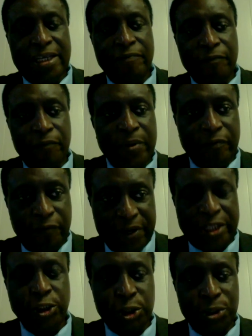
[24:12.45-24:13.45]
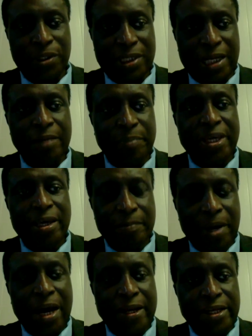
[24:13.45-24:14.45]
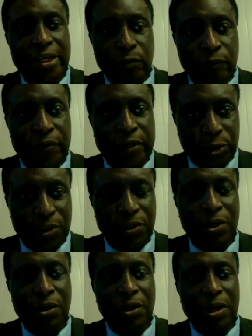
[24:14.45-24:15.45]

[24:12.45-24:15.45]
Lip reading: invention that became an innovation